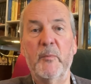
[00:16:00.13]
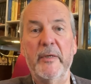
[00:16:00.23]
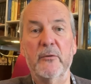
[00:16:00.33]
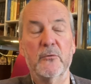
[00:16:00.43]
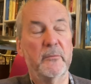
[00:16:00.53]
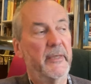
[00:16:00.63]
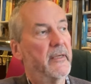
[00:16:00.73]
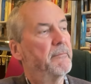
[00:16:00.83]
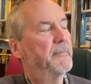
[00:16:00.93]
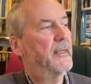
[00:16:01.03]
away all
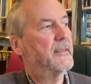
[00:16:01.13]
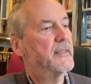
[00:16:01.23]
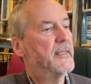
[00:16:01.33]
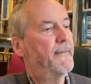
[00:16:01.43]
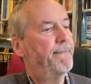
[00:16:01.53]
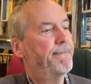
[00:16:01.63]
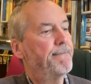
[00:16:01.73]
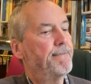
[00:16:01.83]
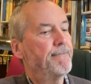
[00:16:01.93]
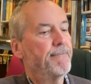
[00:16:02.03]
week. But
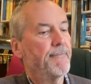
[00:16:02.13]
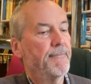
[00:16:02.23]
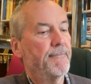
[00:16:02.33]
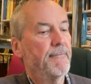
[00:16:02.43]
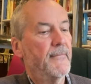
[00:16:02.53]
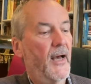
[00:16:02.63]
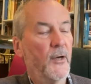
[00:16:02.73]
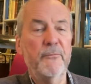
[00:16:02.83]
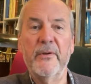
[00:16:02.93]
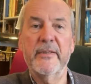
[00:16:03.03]

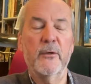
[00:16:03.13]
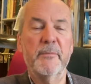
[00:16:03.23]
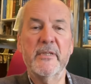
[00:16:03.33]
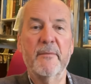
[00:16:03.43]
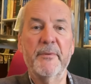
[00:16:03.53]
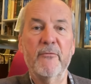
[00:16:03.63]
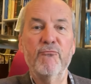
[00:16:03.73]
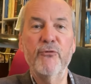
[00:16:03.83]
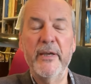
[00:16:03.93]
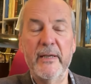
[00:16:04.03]
hopefully there'll be
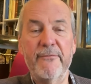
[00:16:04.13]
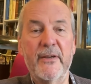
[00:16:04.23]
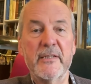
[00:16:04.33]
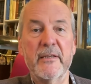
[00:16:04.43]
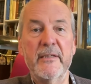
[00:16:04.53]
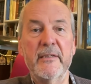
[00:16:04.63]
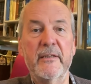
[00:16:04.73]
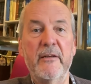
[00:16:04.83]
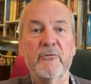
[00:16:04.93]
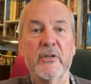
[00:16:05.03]
something really fascinating
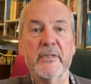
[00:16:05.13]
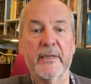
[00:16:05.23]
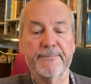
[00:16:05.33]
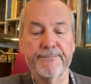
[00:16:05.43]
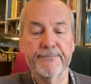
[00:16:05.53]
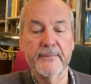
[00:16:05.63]
and interesting.